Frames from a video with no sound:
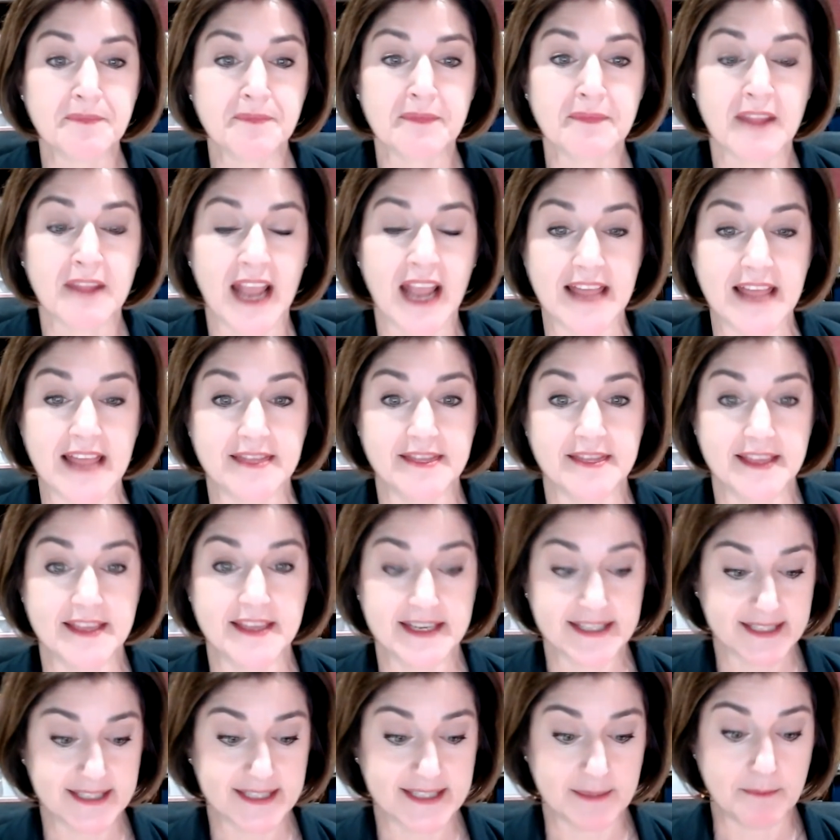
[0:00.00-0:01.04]
And this
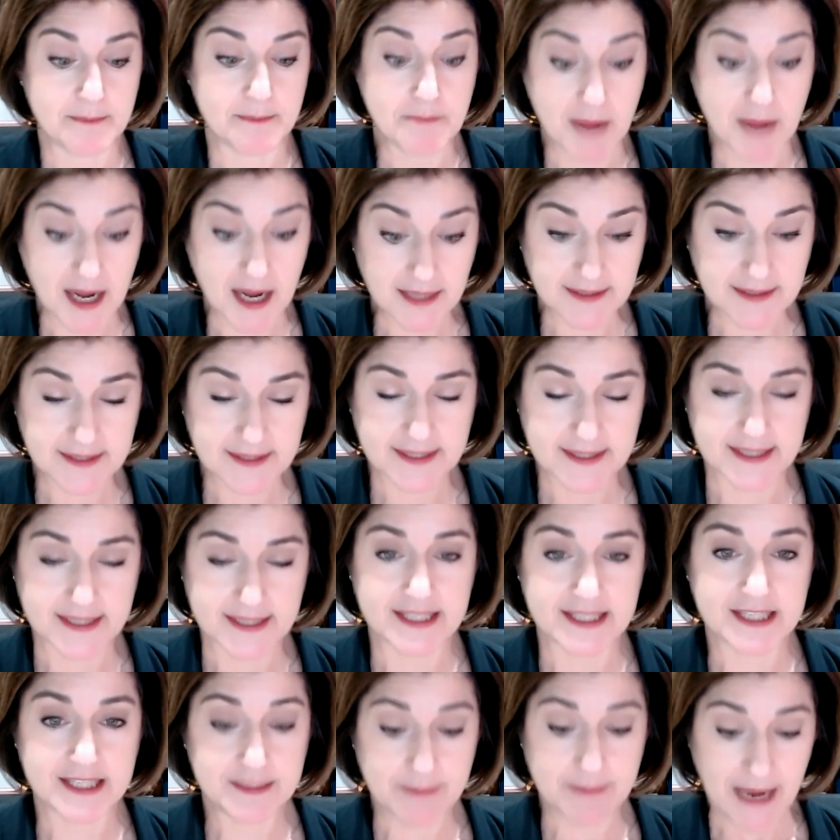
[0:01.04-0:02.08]
month's
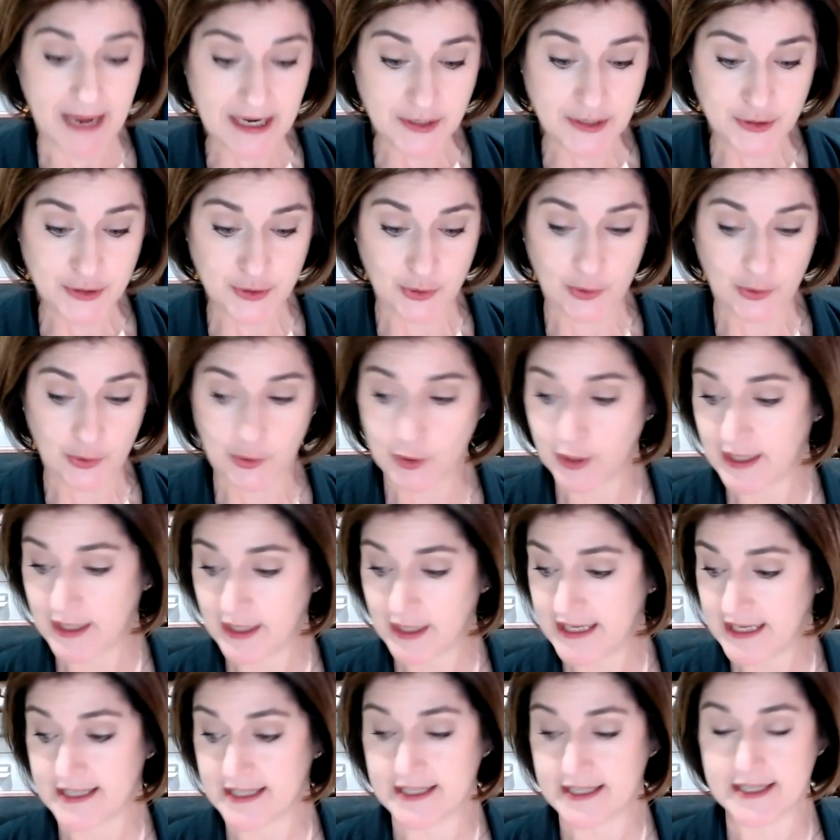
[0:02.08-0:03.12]
special
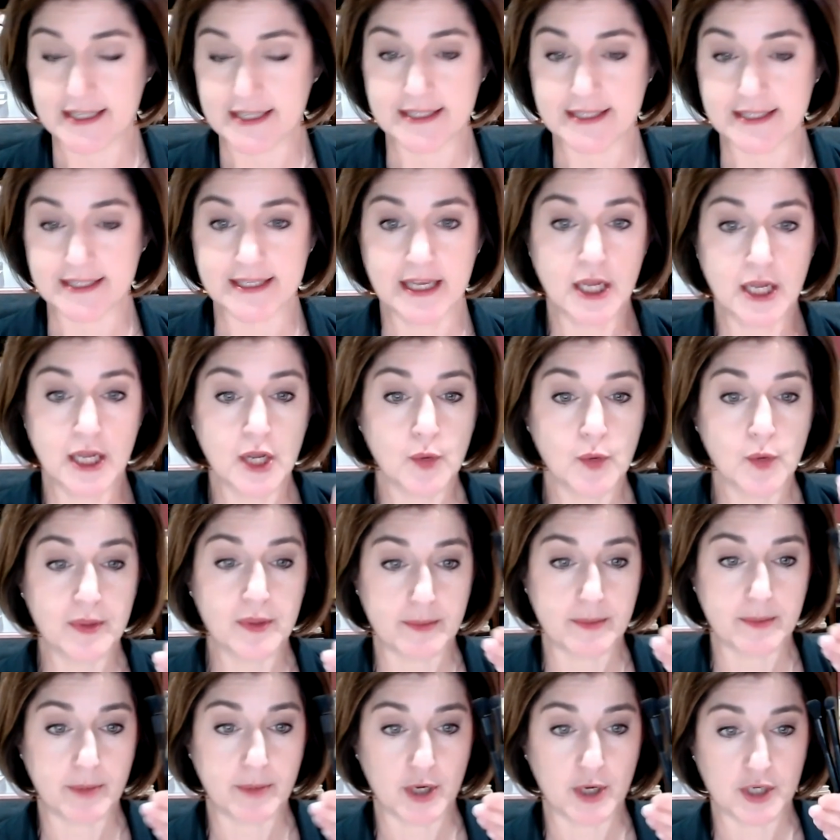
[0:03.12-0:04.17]
is with the
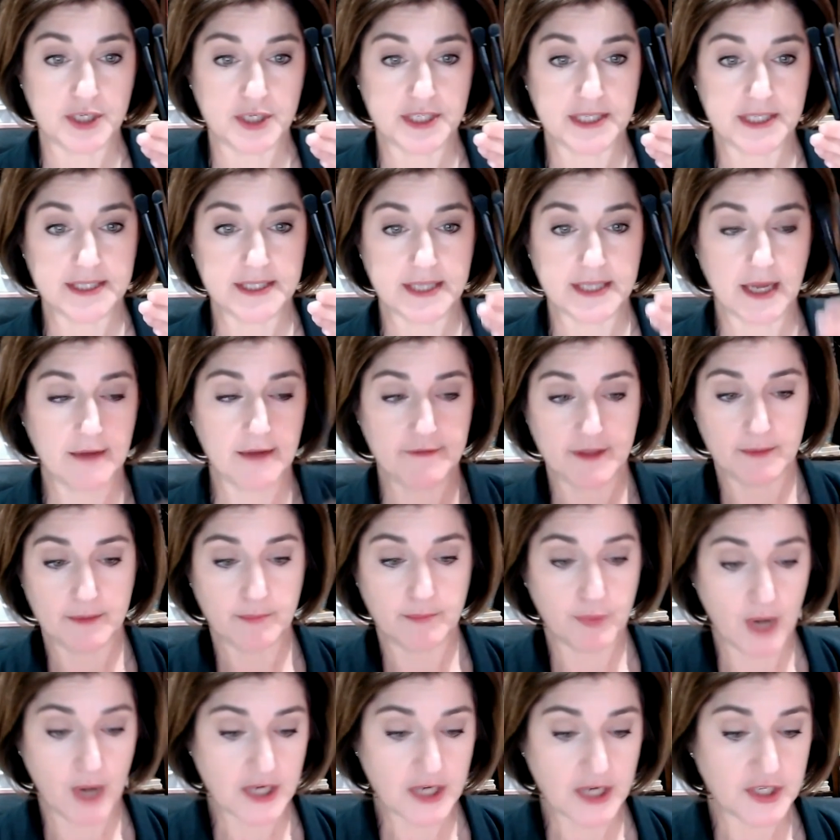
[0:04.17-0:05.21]
purchase of the
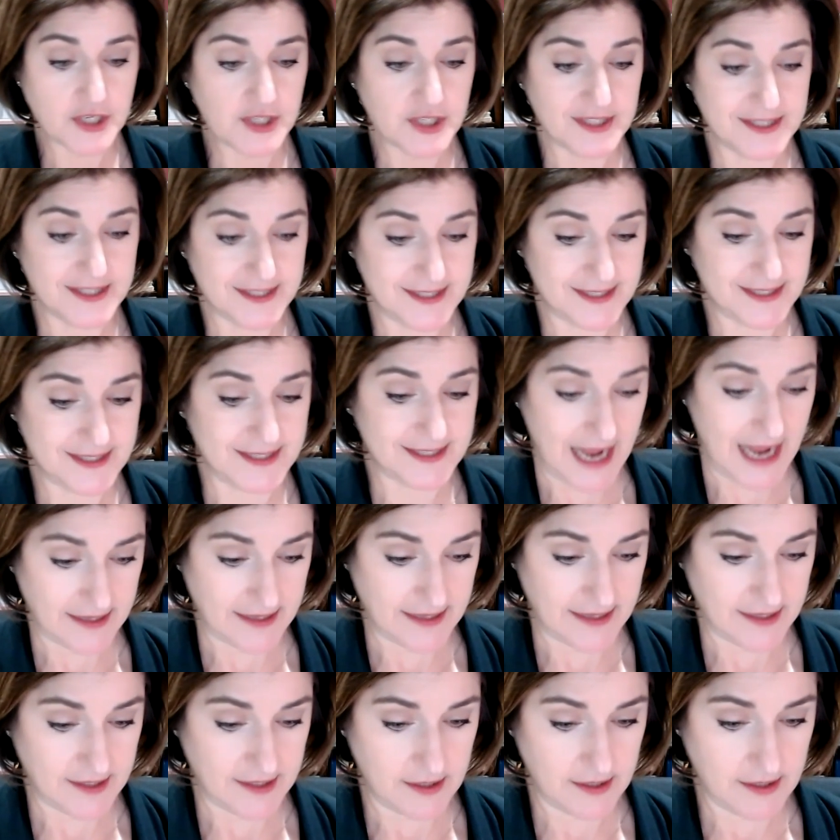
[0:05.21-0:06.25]
brush
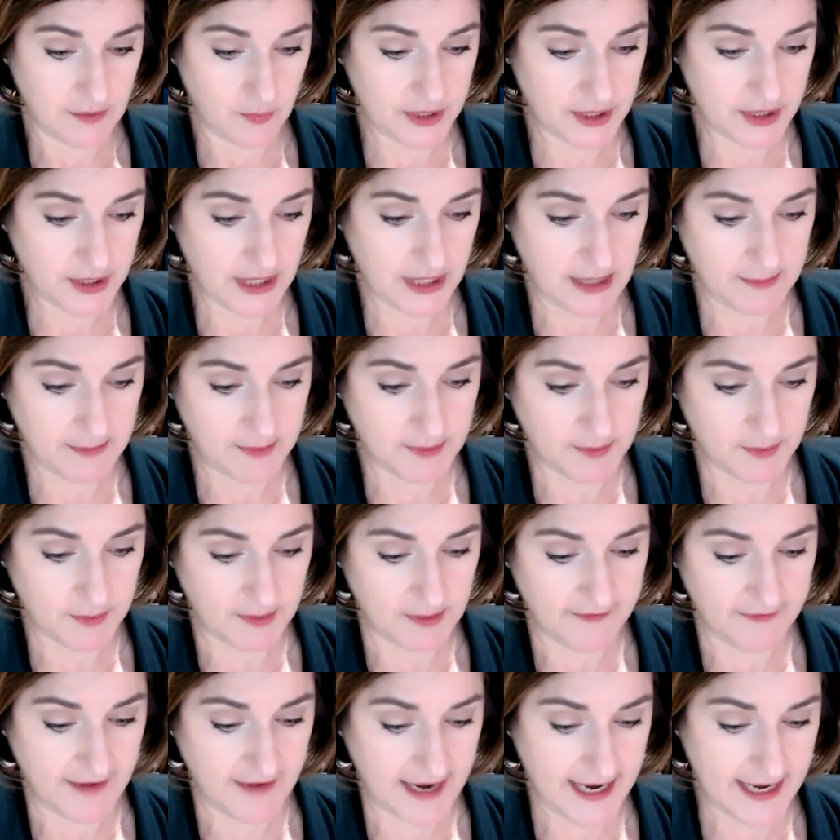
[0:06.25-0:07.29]
set, which comes with
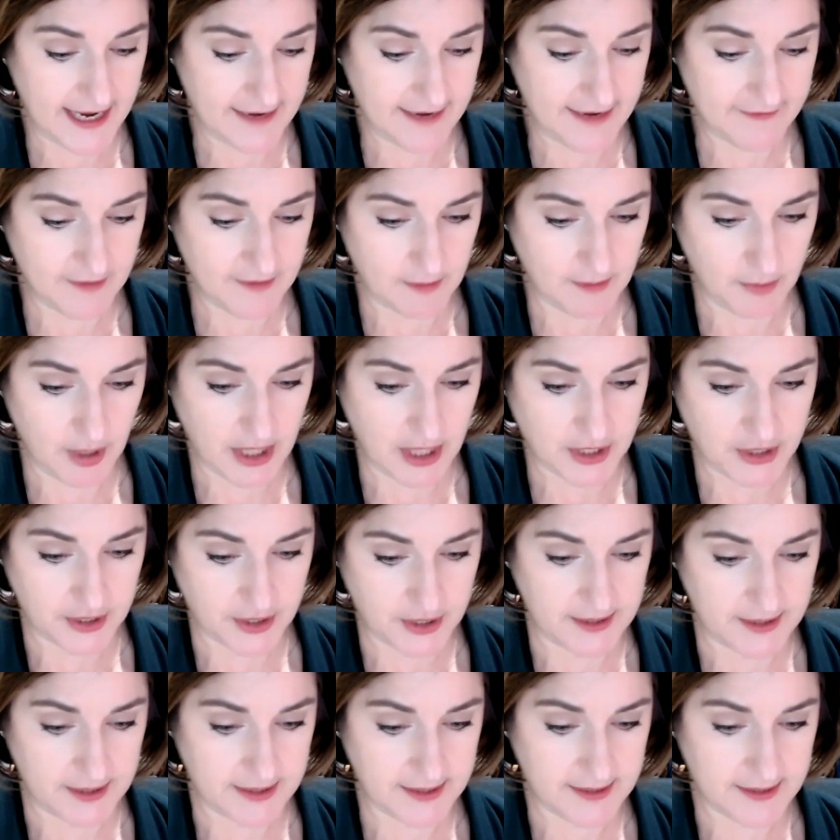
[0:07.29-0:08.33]
5
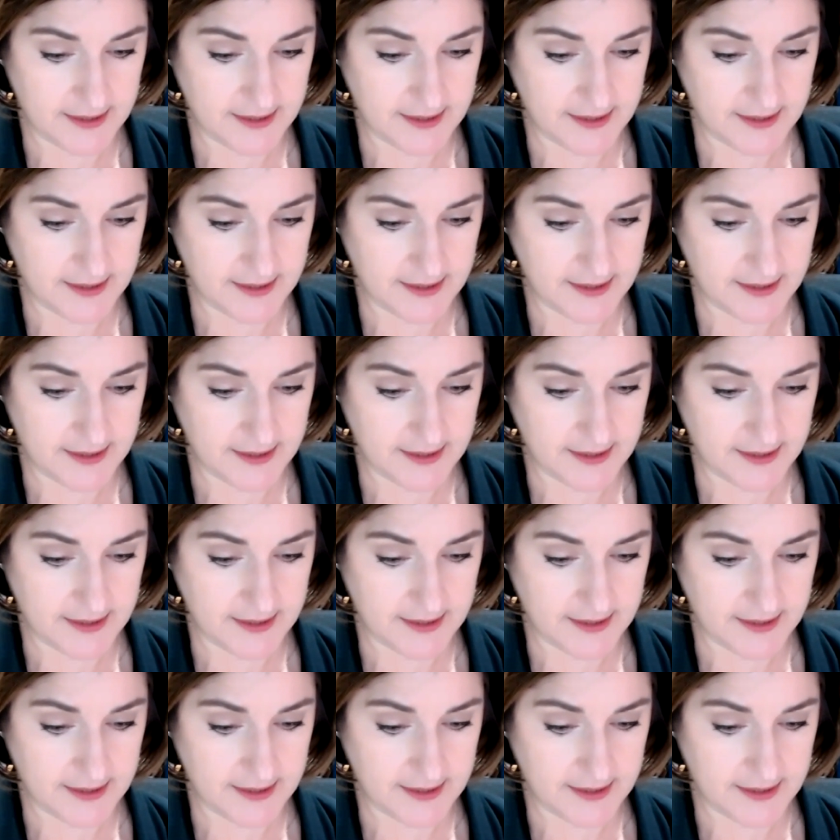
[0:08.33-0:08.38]
brushes.